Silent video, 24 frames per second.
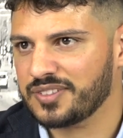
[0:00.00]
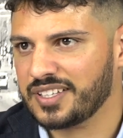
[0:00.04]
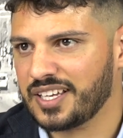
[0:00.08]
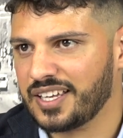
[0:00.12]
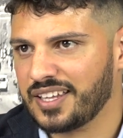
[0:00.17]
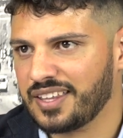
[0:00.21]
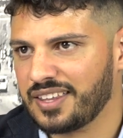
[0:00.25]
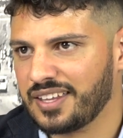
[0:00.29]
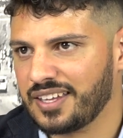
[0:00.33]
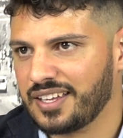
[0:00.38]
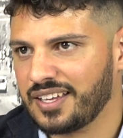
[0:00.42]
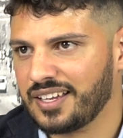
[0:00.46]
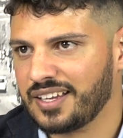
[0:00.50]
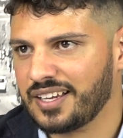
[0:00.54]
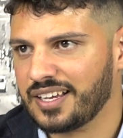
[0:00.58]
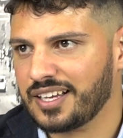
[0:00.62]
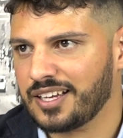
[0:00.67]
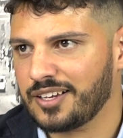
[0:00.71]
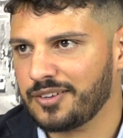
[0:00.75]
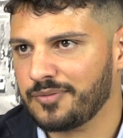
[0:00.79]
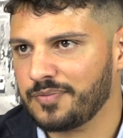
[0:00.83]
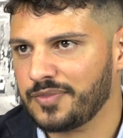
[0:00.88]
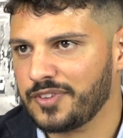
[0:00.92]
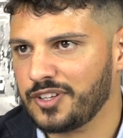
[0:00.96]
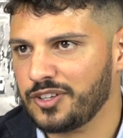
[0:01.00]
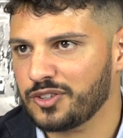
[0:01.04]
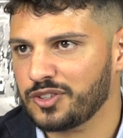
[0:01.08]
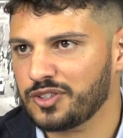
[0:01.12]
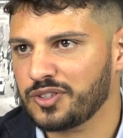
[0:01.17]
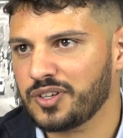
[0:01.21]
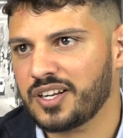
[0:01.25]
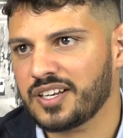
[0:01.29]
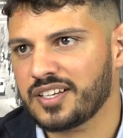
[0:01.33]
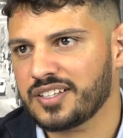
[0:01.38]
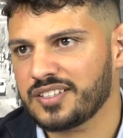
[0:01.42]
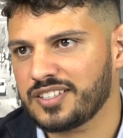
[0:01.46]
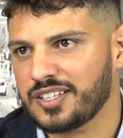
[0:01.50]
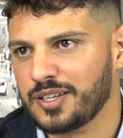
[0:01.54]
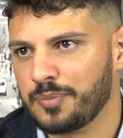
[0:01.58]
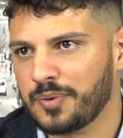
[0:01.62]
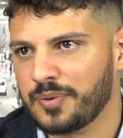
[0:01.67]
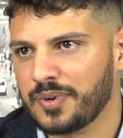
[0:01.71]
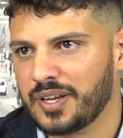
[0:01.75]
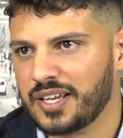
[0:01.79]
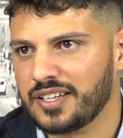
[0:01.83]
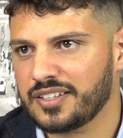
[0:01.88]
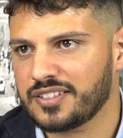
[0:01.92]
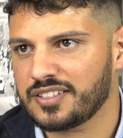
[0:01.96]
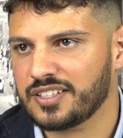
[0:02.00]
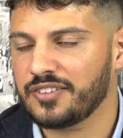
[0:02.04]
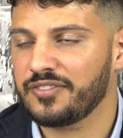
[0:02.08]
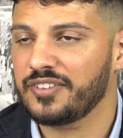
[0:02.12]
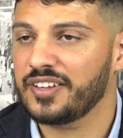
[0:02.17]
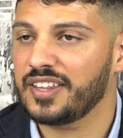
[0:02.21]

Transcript: I think you're trying to separate yourself.